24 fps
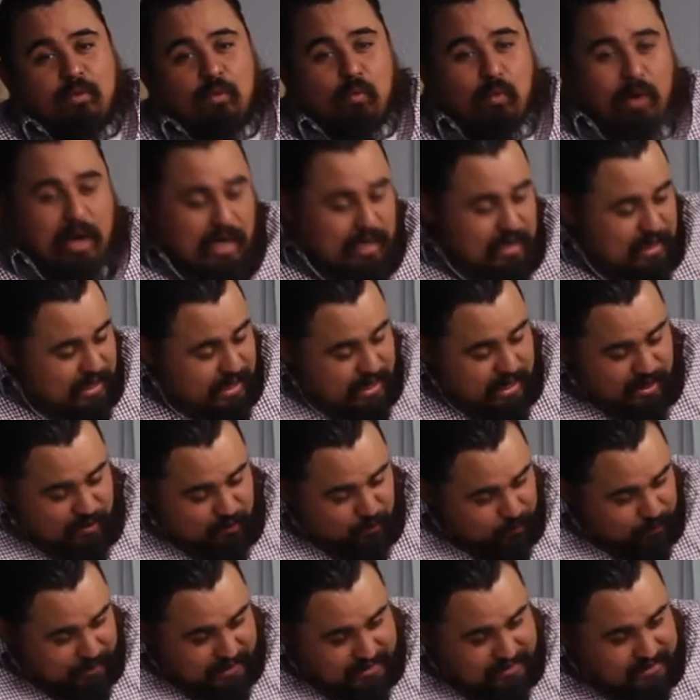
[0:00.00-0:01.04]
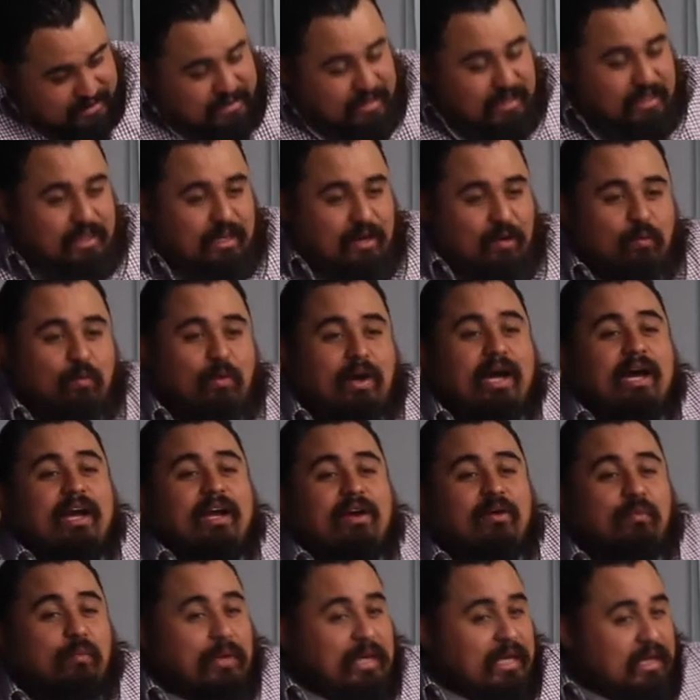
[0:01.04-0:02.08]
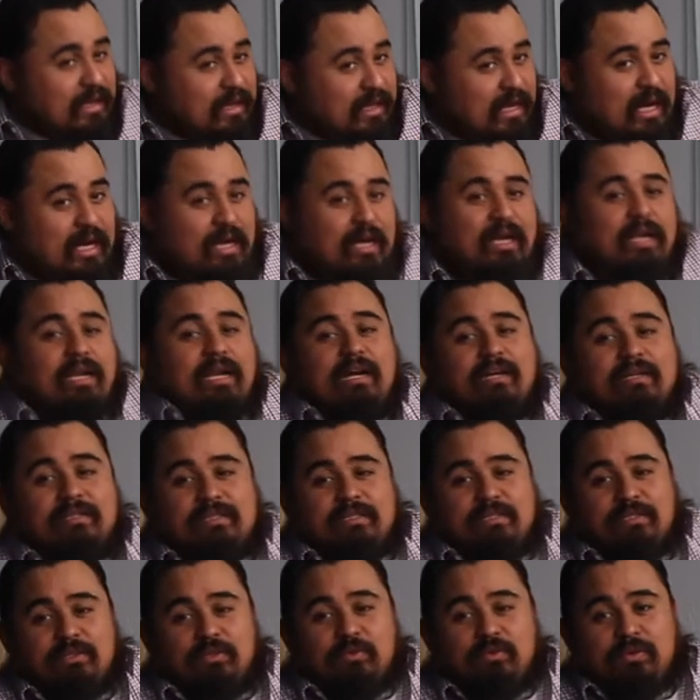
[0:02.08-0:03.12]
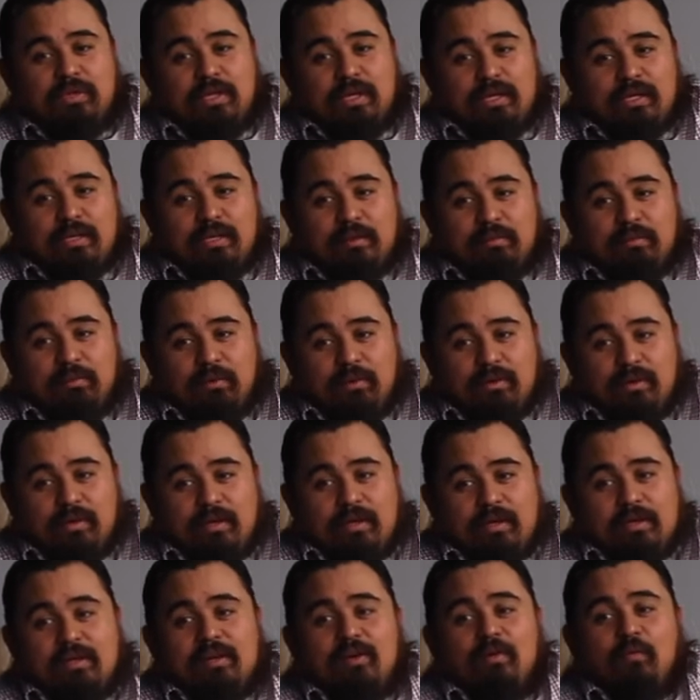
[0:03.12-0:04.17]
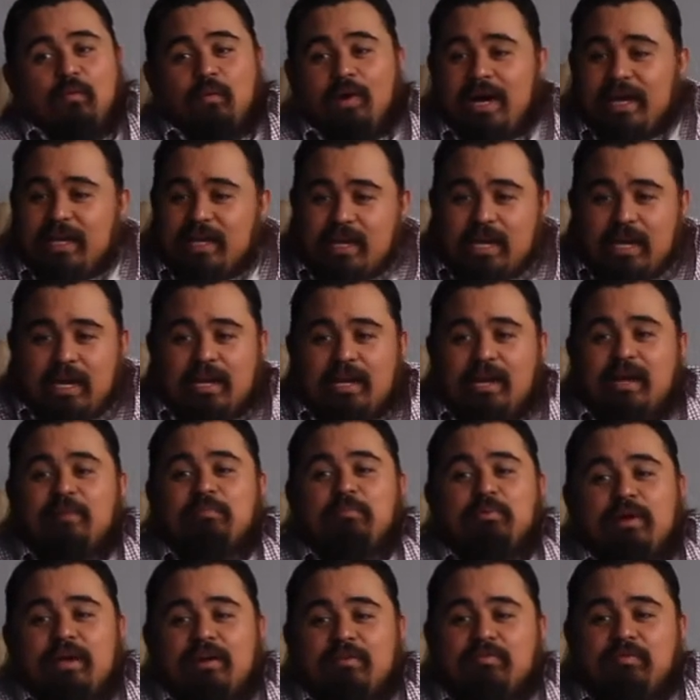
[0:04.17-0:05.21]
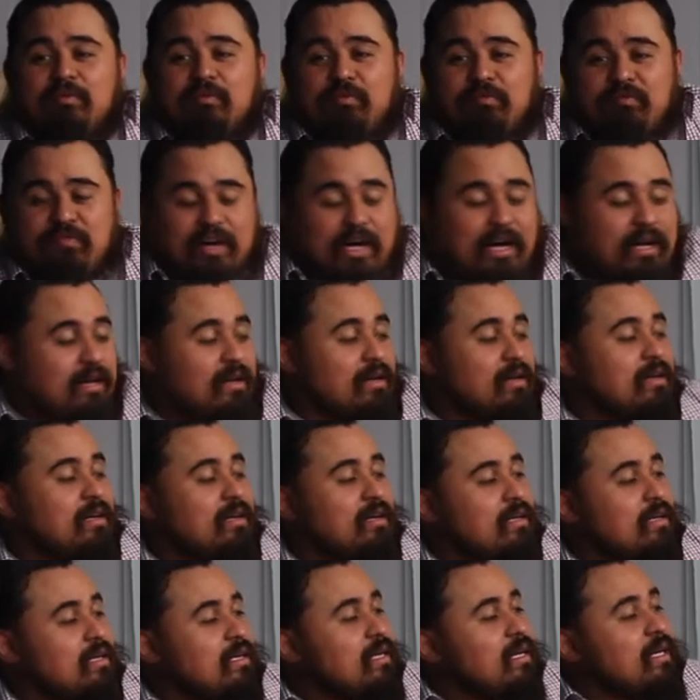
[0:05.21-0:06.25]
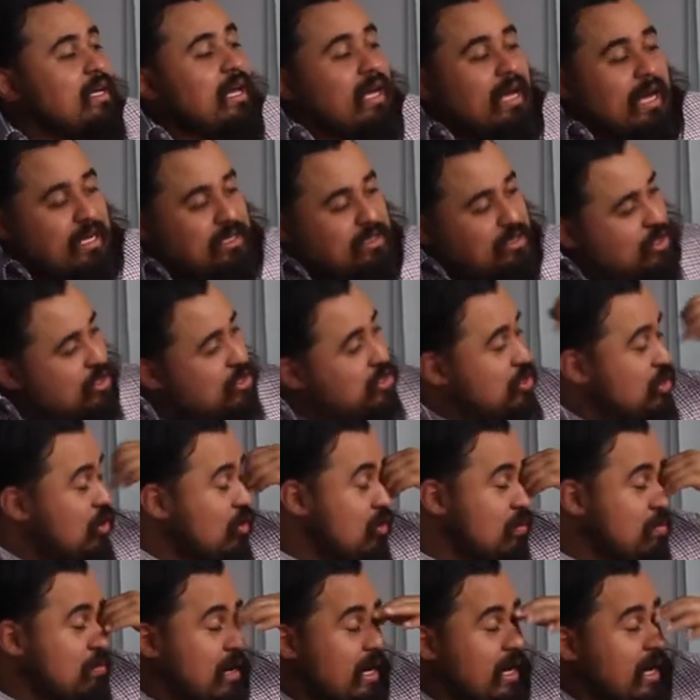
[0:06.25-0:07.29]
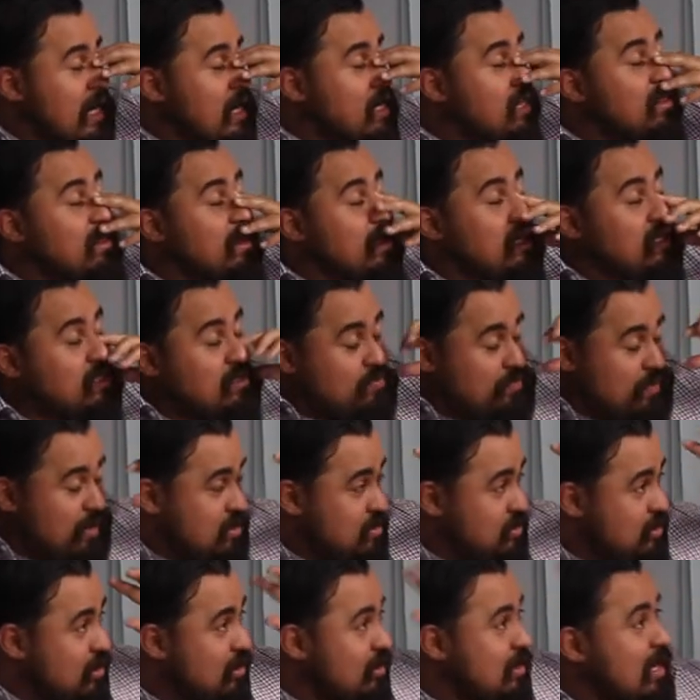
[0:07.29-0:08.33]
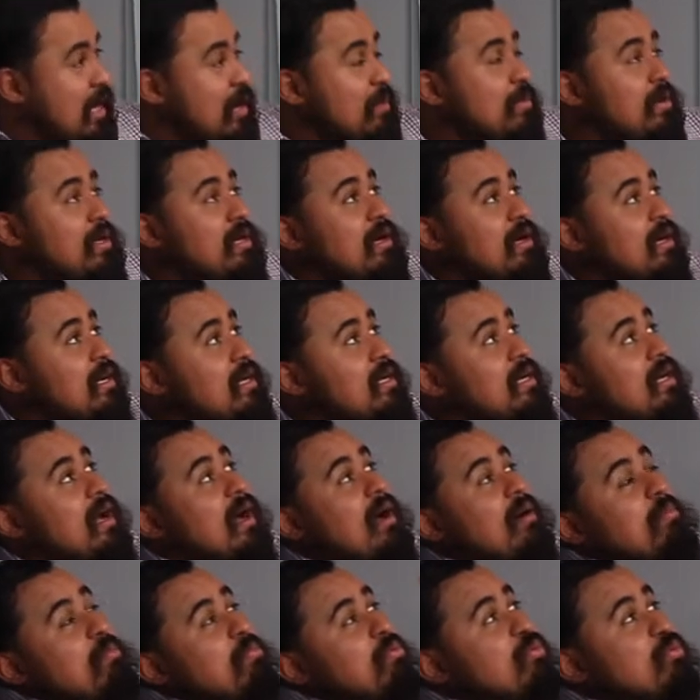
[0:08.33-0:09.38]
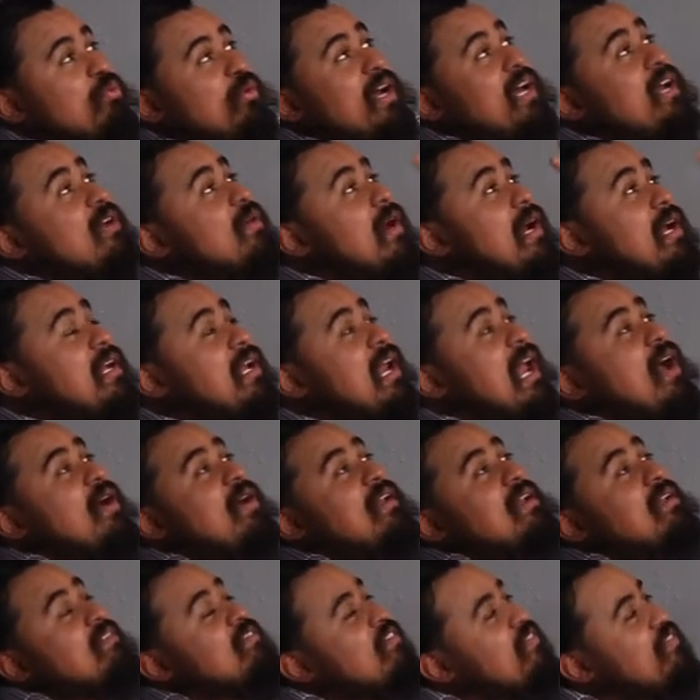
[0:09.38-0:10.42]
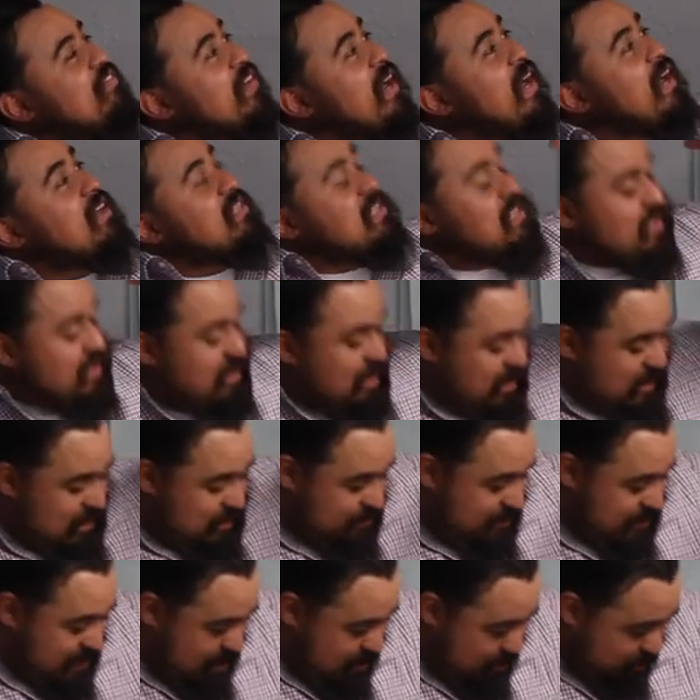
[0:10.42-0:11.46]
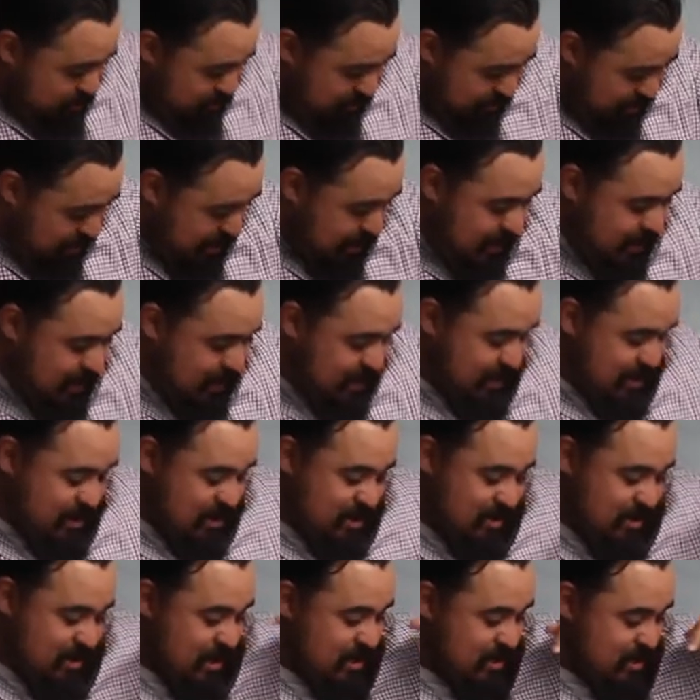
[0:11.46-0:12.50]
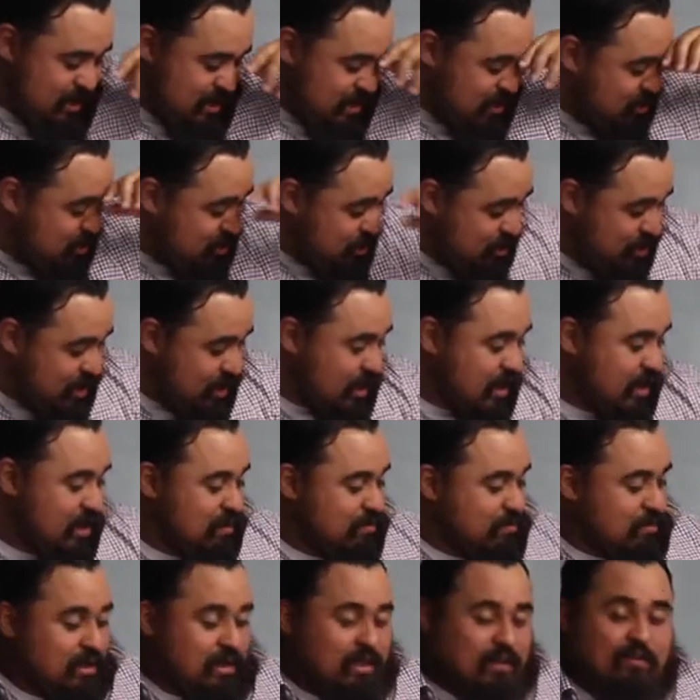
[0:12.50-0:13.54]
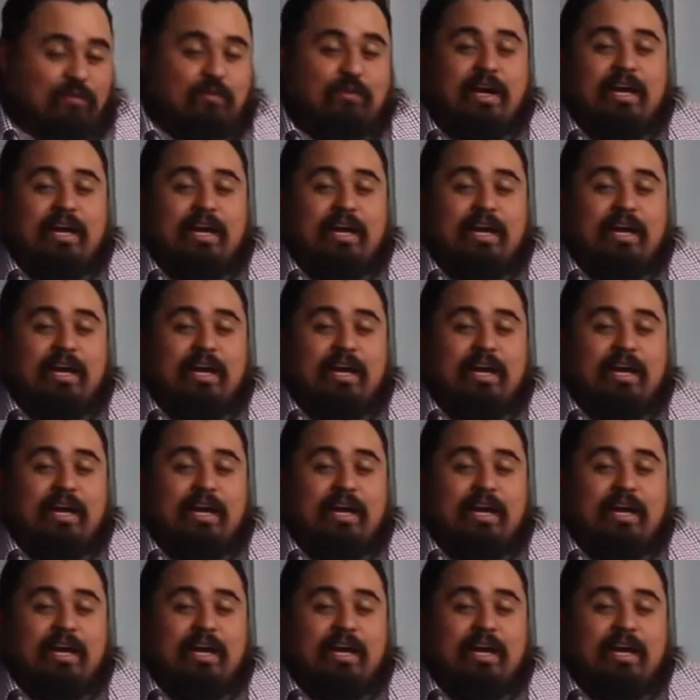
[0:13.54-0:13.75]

Why can't we see that? Why are we not allowed to do that anymore? Why can't I pray for fire and show my atheist friends, look, I'm going to pray right now, and then fire's going to come down right here, and then you're going to believe.